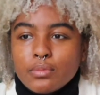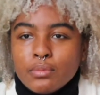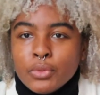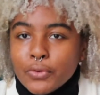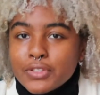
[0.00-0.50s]

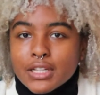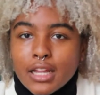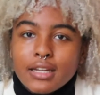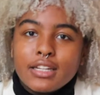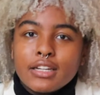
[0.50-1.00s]
move to
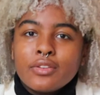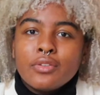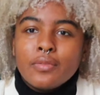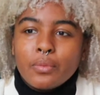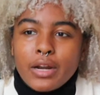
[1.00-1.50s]
London,
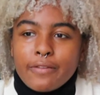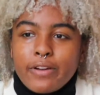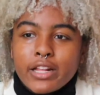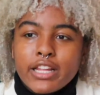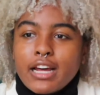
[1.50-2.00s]
when I
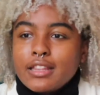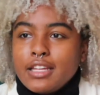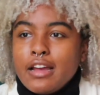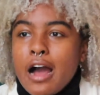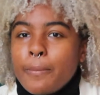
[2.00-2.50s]
finally got
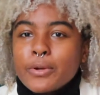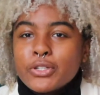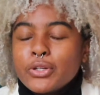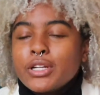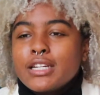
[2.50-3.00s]
the
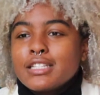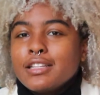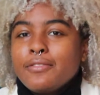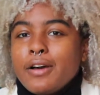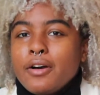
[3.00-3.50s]
opportunity to
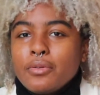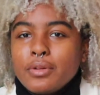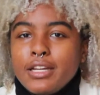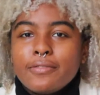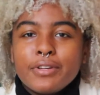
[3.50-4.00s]
live out
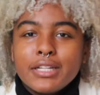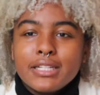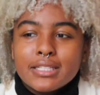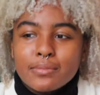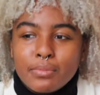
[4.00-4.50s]

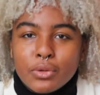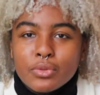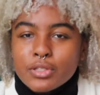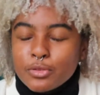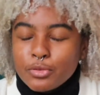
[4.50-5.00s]
Ify's middle
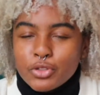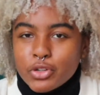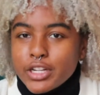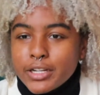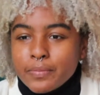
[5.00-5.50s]
school
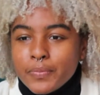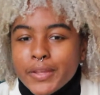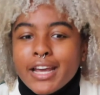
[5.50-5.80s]
dream,